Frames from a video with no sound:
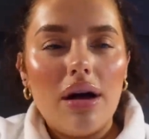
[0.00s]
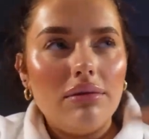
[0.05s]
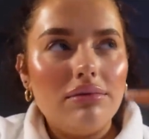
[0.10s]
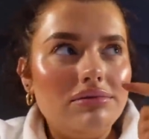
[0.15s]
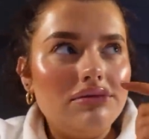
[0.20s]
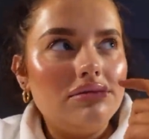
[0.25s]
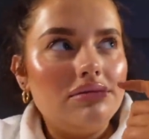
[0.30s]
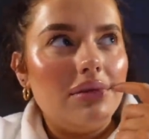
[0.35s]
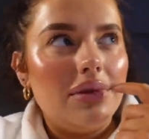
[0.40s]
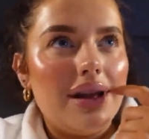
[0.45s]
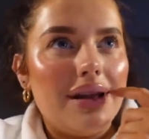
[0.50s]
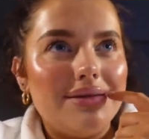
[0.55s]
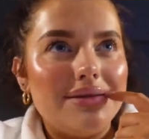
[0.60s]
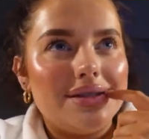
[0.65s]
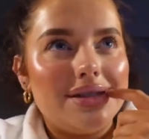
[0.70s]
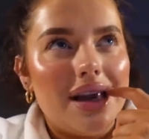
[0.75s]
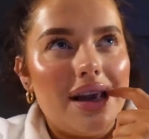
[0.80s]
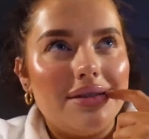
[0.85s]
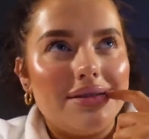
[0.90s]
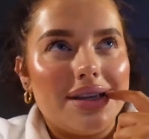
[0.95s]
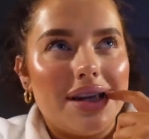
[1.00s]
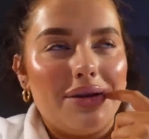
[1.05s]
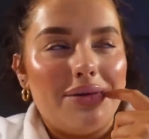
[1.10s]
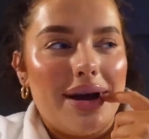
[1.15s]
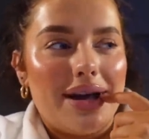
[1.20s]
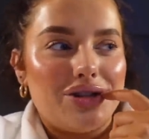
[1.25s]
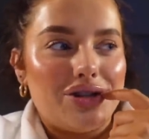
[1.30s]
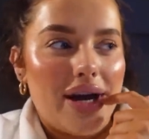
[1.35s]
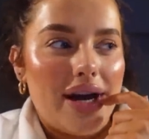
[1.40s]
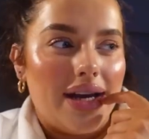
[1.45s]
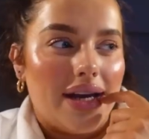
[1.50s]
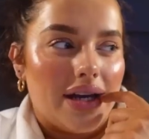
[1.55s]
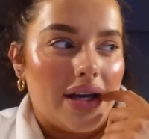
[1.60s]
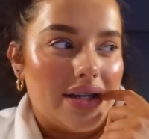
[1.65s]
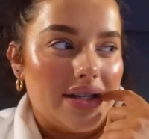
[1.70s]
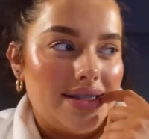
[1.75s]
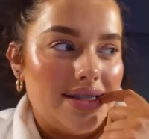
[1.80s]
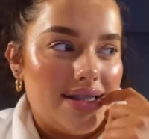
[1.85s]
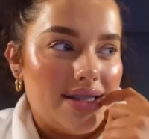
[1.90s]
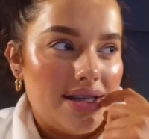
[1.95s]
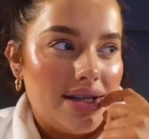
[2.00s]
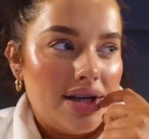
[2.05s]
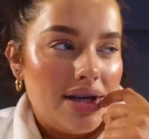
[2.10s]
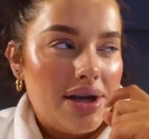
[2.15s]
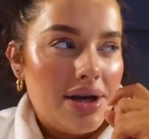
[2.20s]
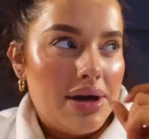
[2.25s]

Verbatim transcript: Well, I was saying I was gonna wear trainers.